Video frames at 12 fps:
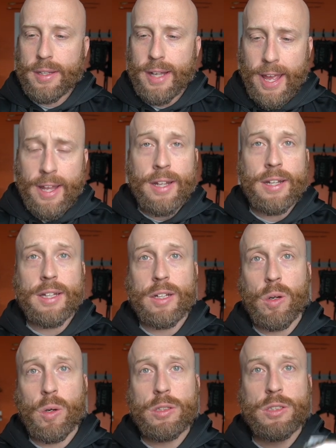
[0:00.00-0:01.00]
and it
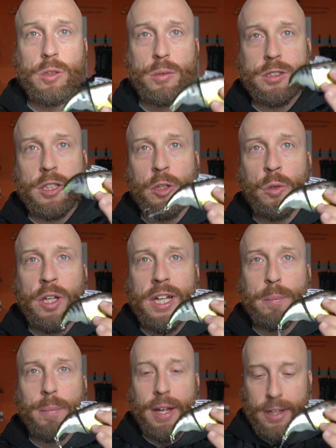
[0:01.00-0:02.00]
also is a
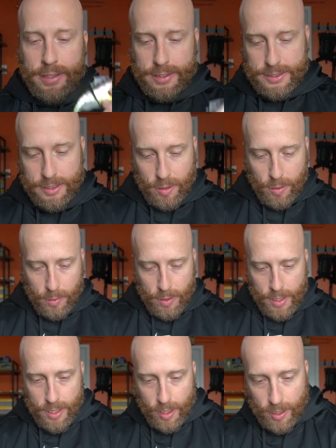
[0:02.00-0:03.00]
unique bait. So,
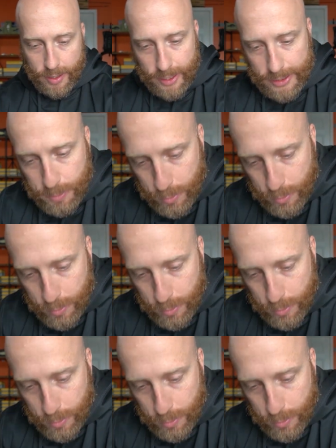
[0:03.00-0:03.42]
all right, let's